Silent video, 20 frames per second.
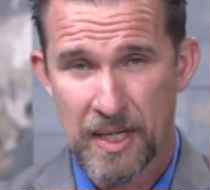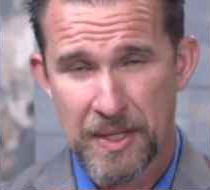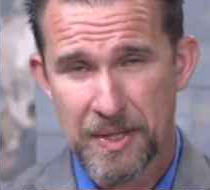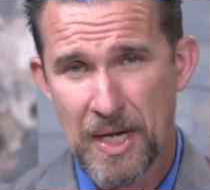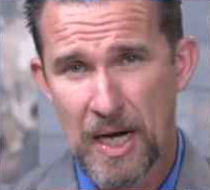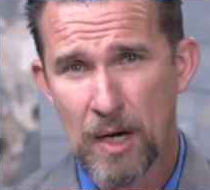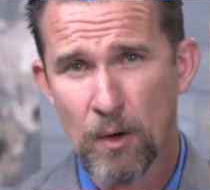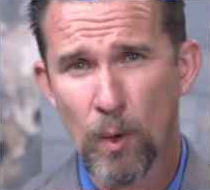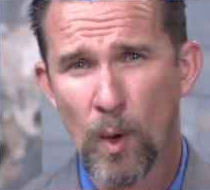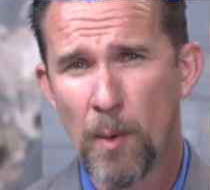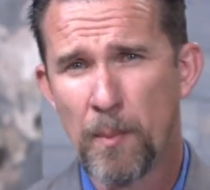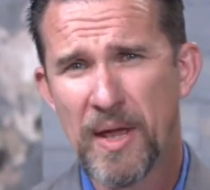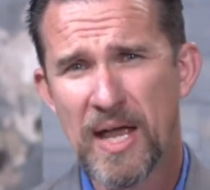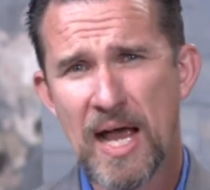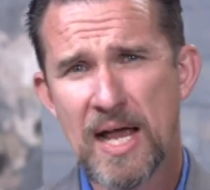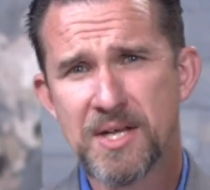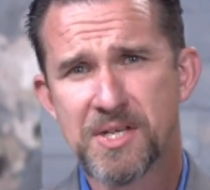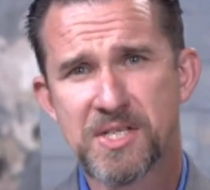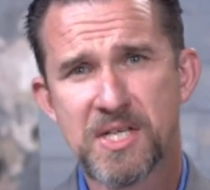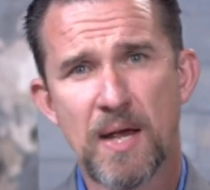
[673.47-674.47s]
There will be
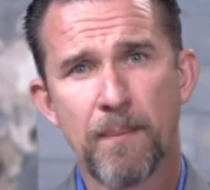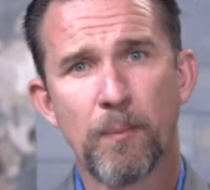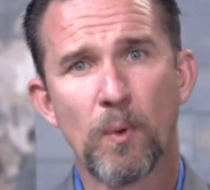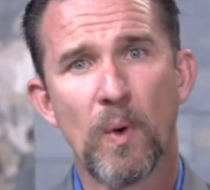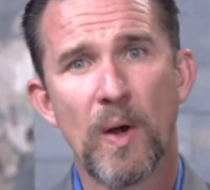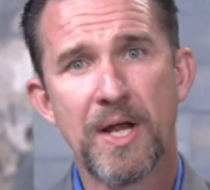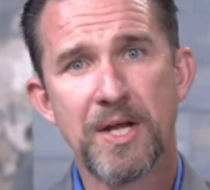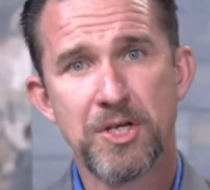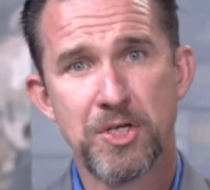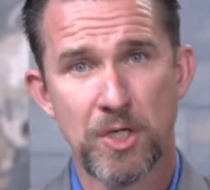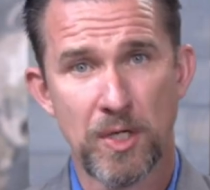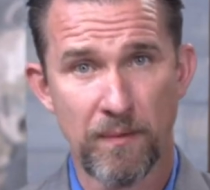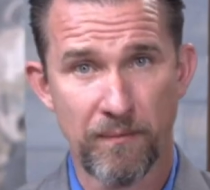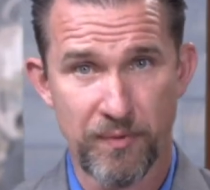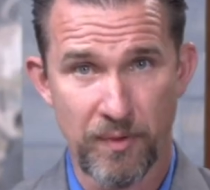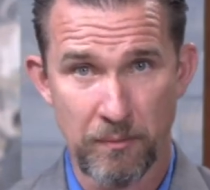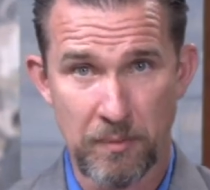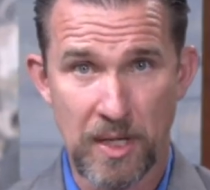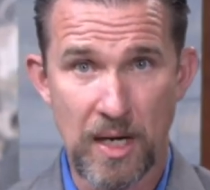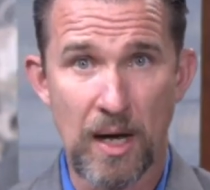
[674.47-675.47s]
a separation
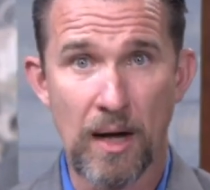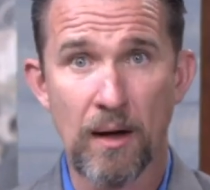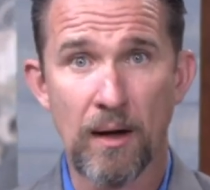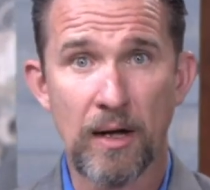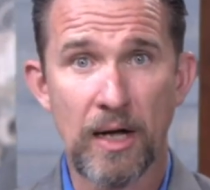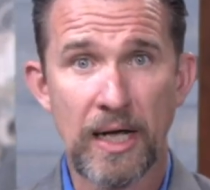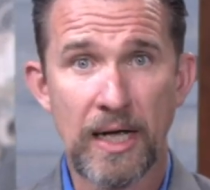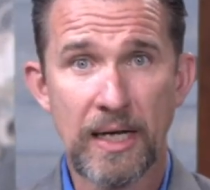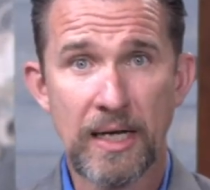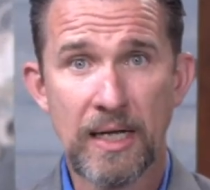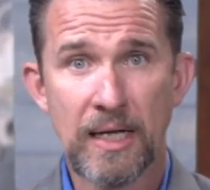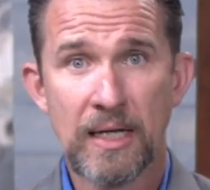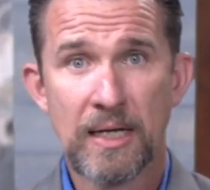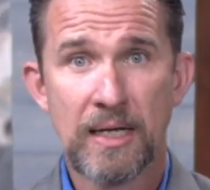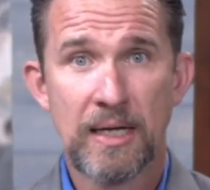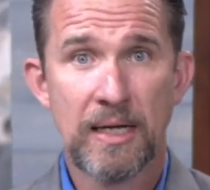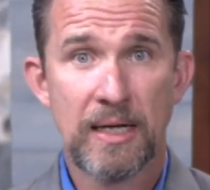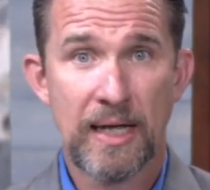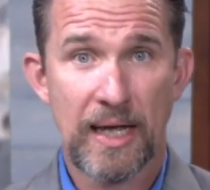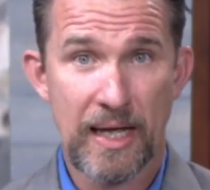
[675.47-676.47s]
from God
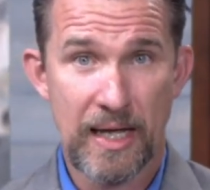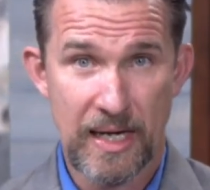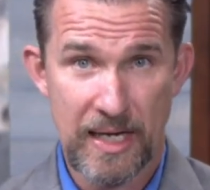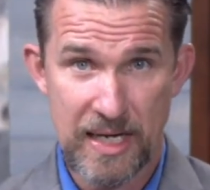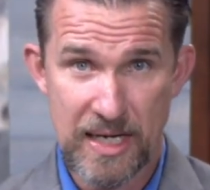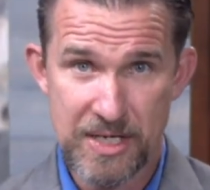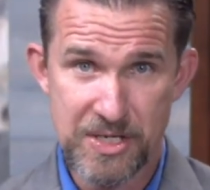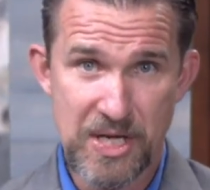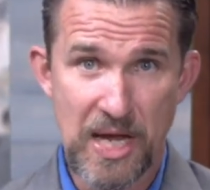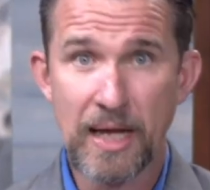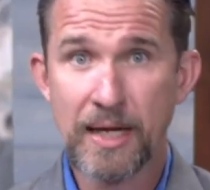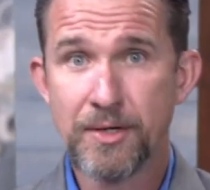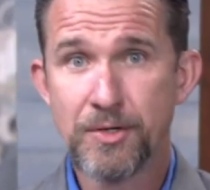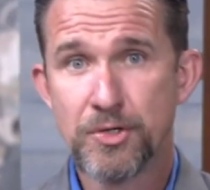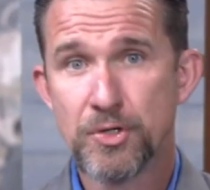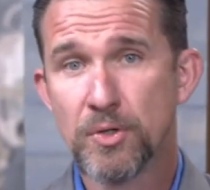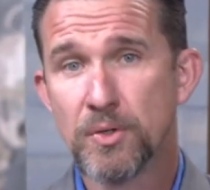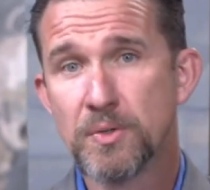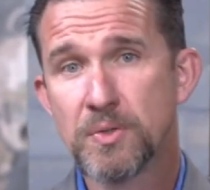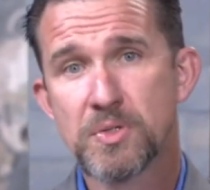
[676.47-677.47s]
and His
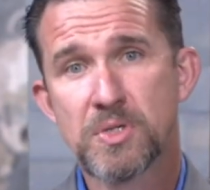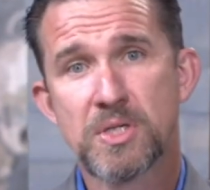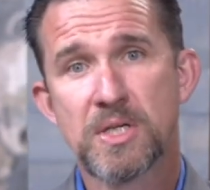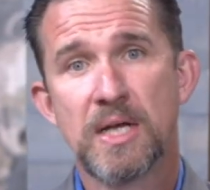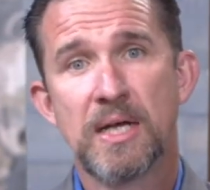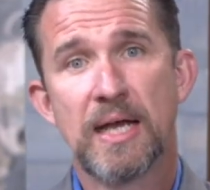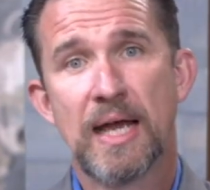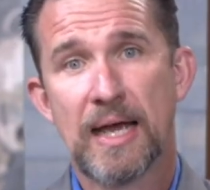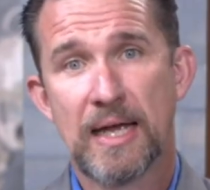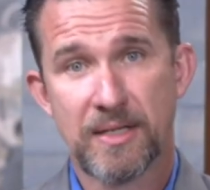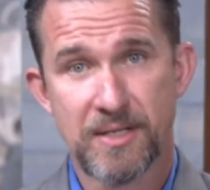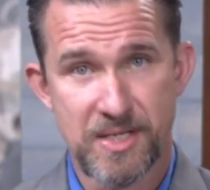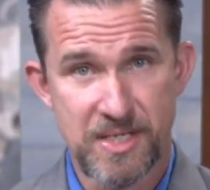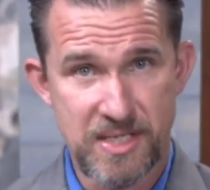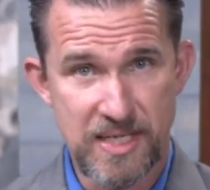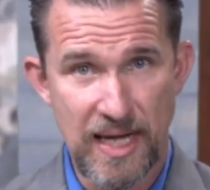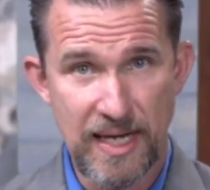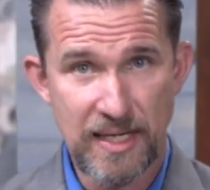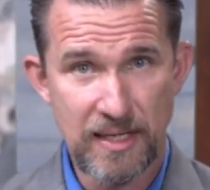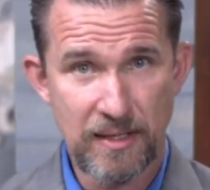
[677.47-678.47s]
angels and
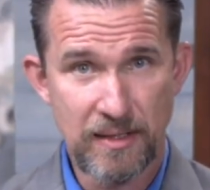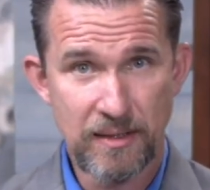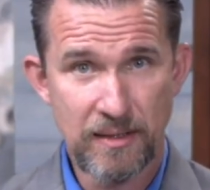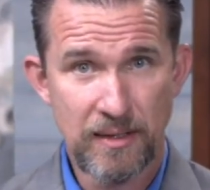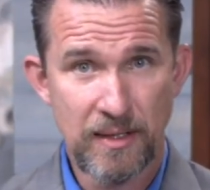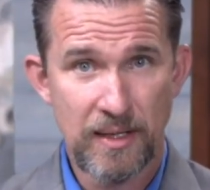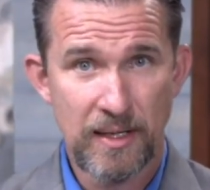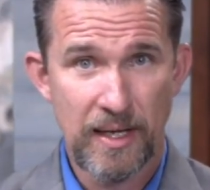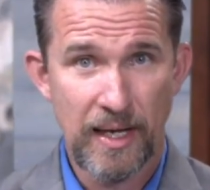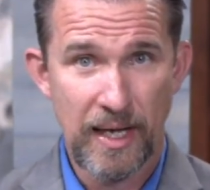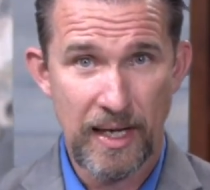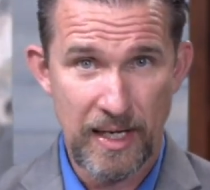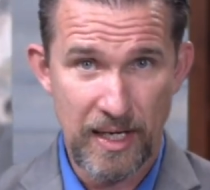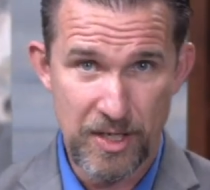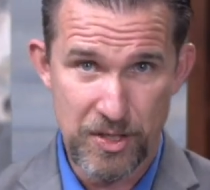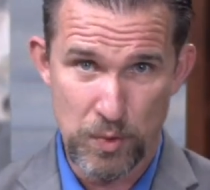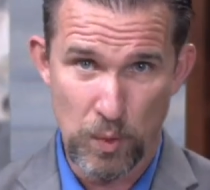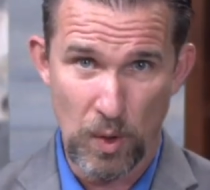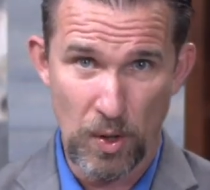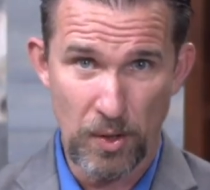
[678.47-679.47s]
Satan and
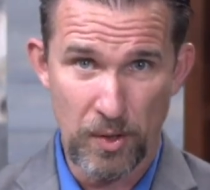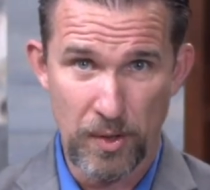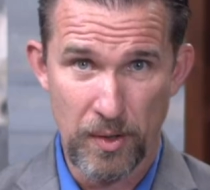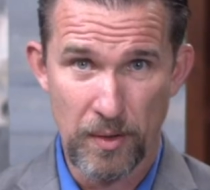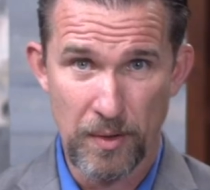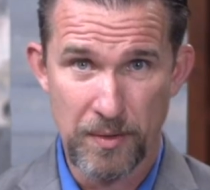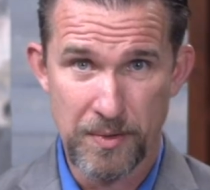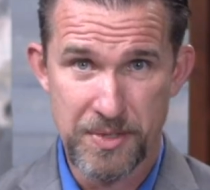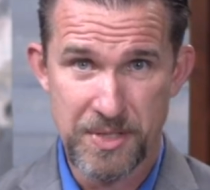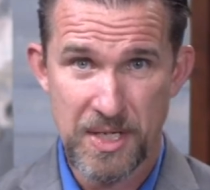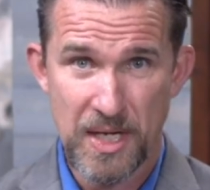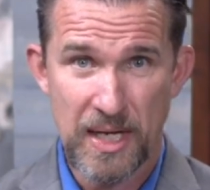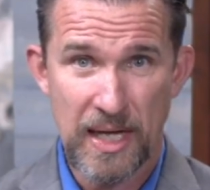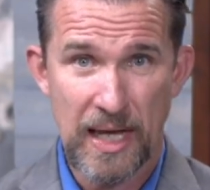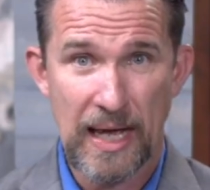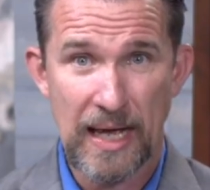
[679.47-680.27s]
his workers.